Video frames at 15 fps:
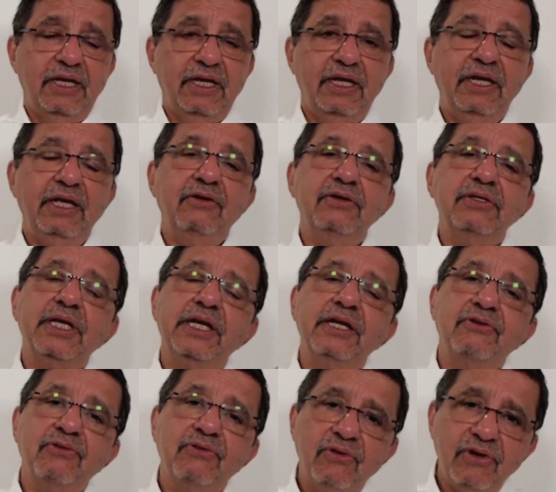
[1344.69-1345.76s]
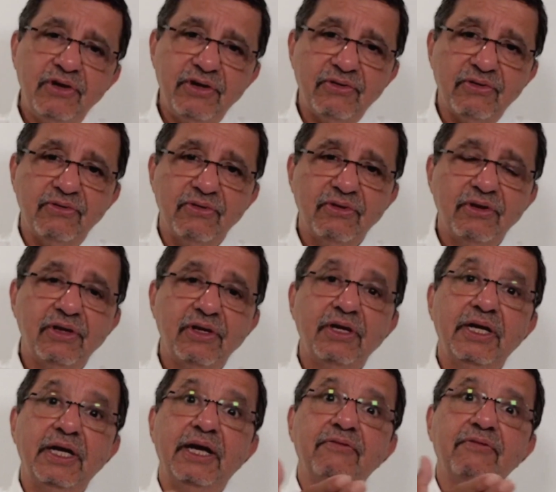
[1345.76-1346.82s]
And he goes, I told you,
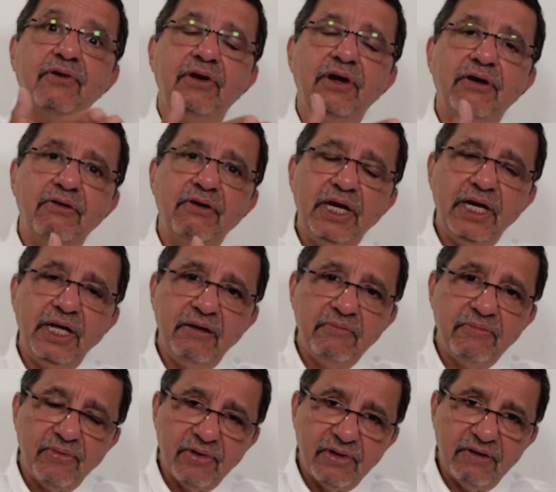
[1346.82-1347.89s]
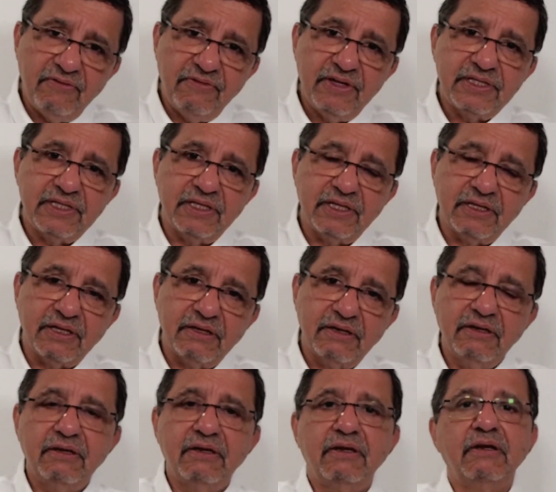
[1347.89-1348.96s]
I've got a really important visitor.
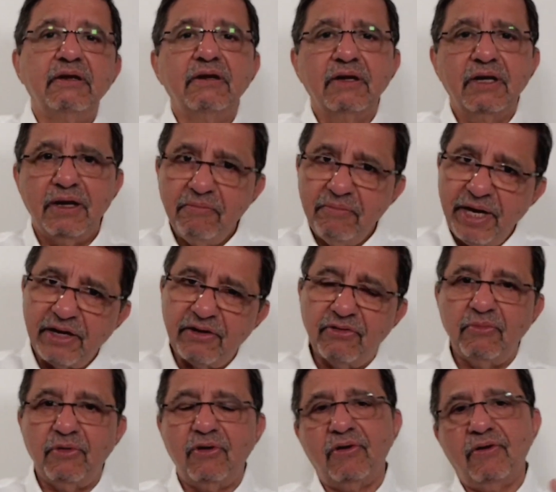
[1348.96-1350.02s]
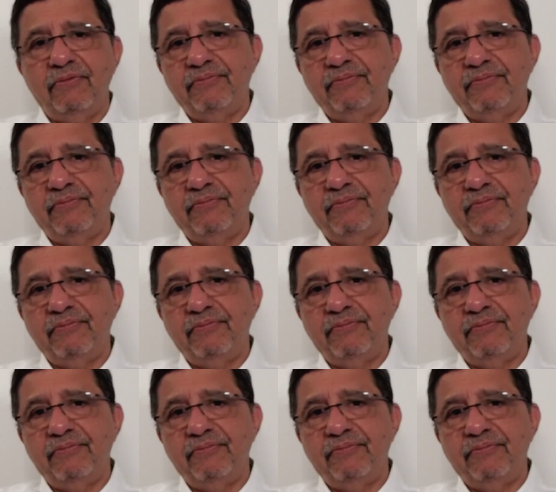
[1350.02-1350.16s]
Come back tomorrow.